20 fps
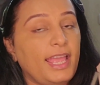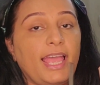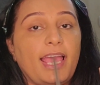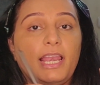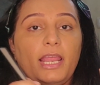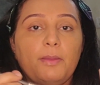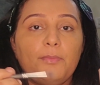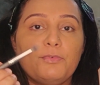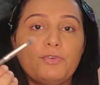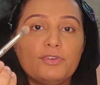and
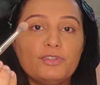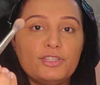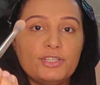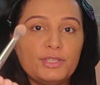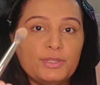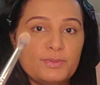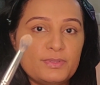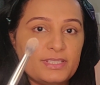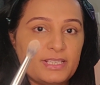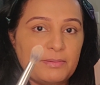I am going to
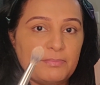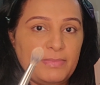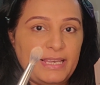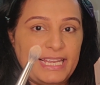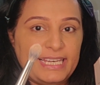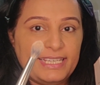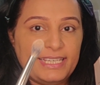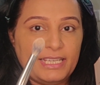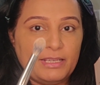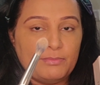use a
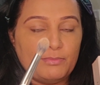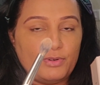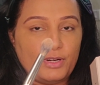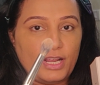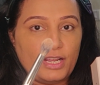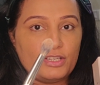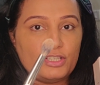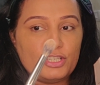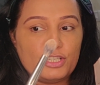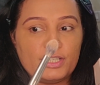blending
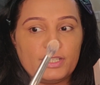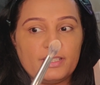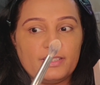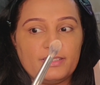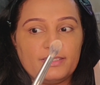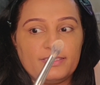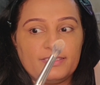brush